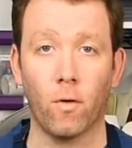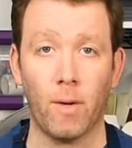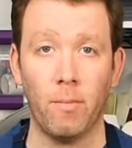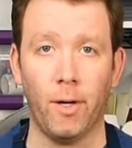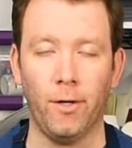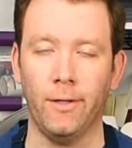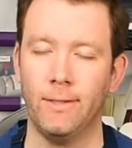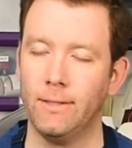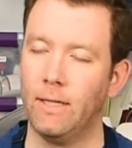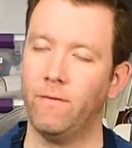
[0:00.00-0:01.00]
my butter. It
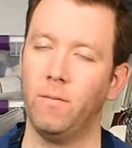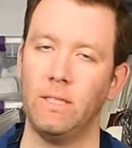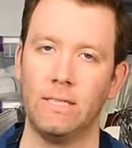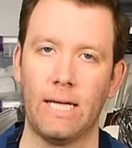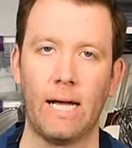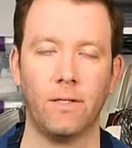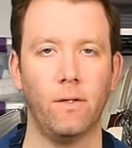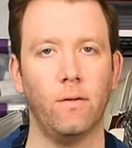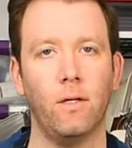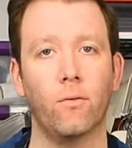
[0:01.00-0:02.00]
doesn't have to be exact, you
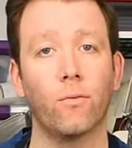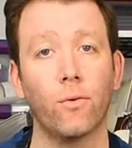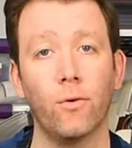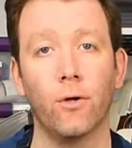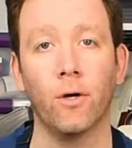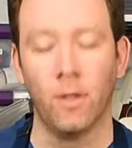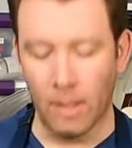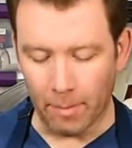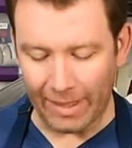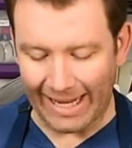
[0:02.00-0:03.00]
don't need a ruler,
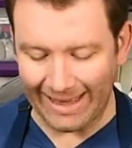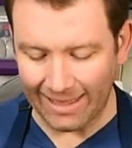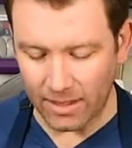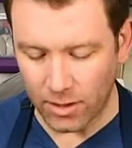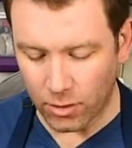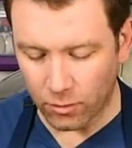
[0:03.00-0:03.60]
but I think this is a